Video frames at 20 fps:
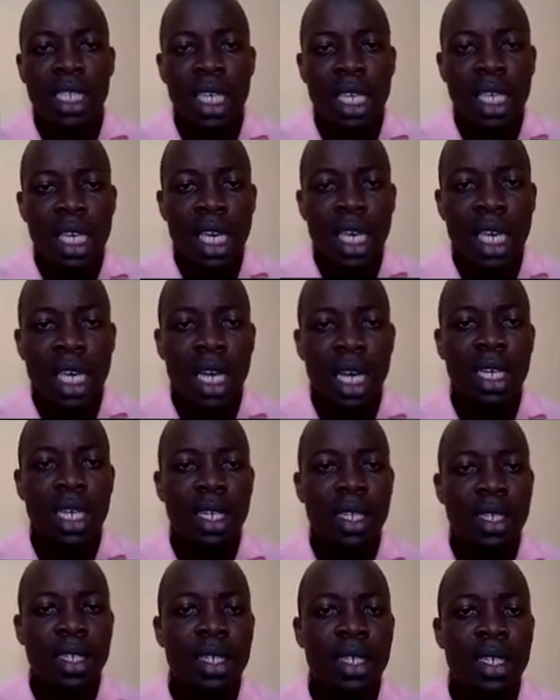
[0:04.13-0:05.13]
here
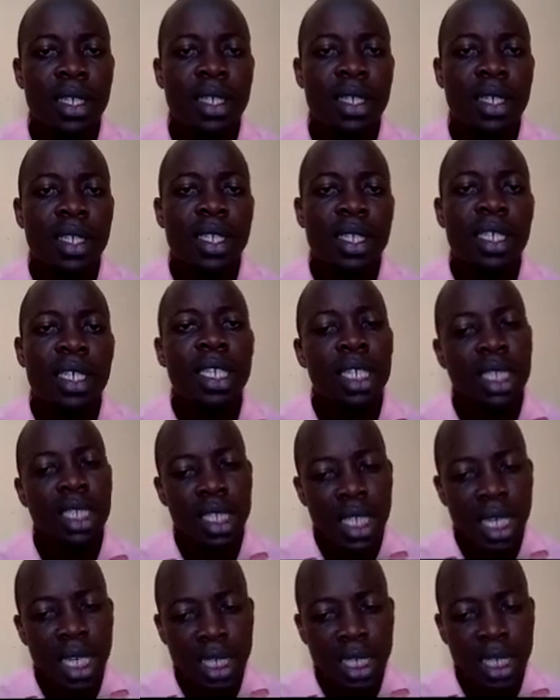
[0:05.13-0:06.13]

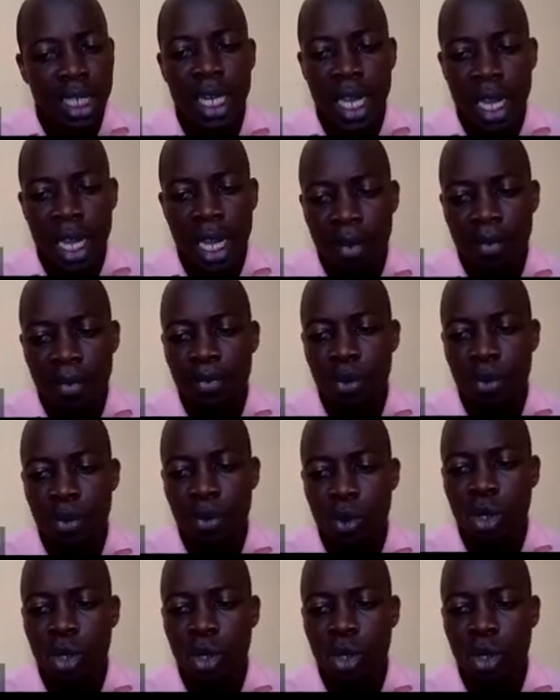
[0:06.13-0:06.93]
is just enough.